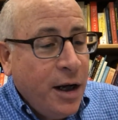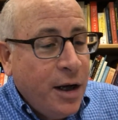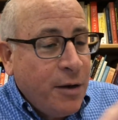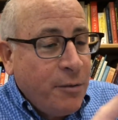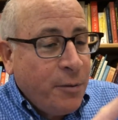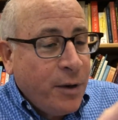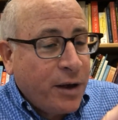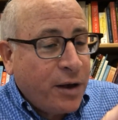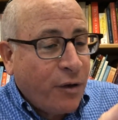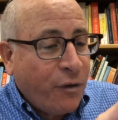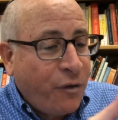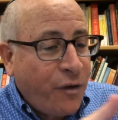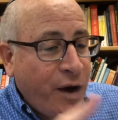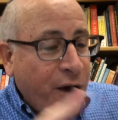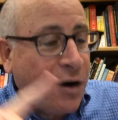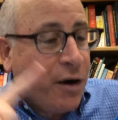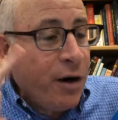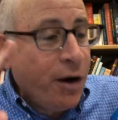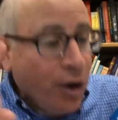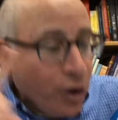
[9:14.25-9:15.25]
with the
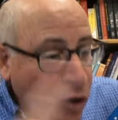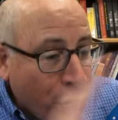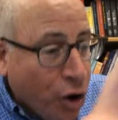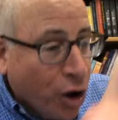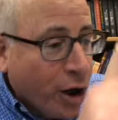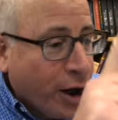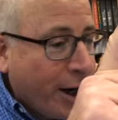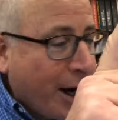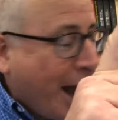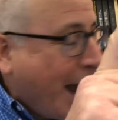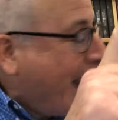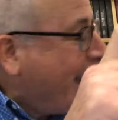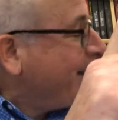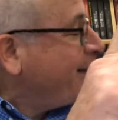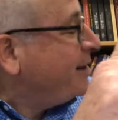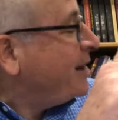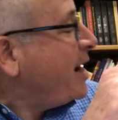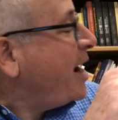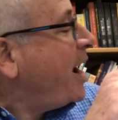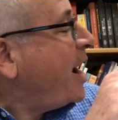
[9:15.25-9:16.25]
finger, good
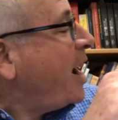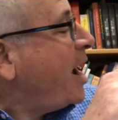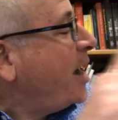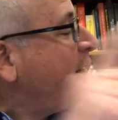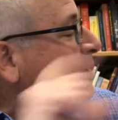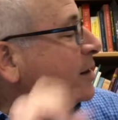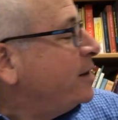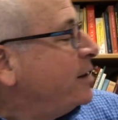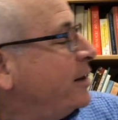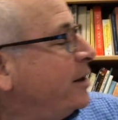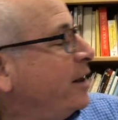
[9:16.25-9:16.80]
idea.